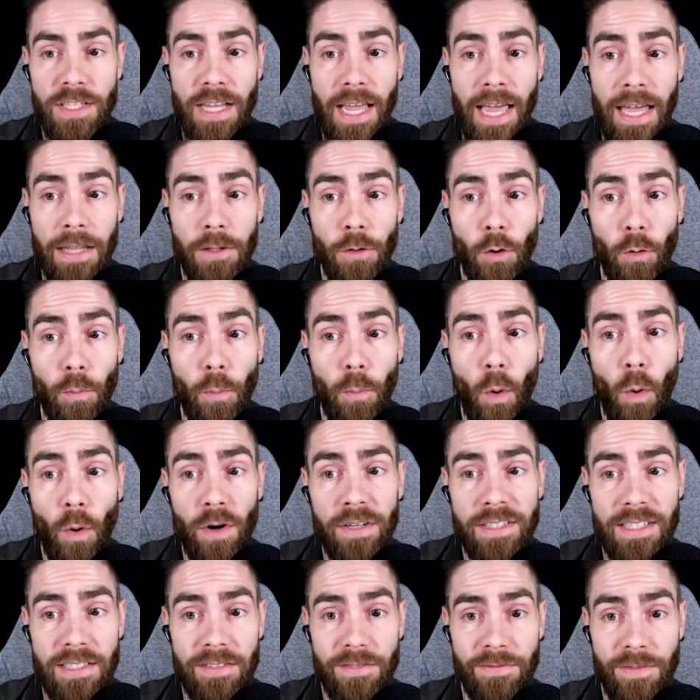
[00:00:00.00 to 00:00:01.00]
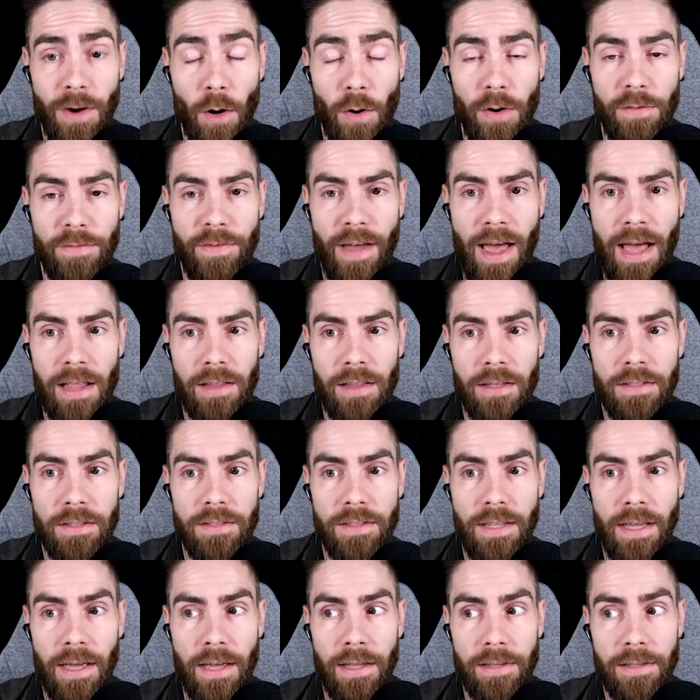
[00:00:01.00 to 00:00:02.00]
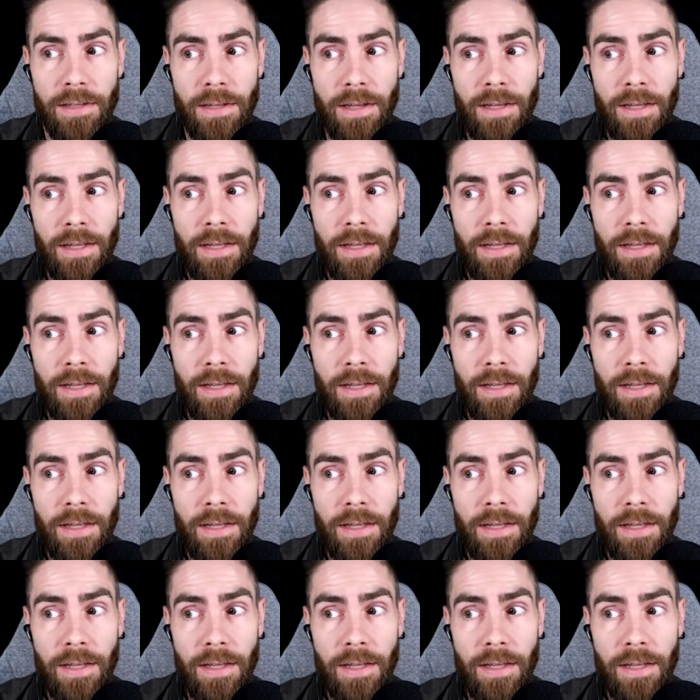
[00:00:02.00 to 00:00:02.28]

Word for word: And your point is very valid that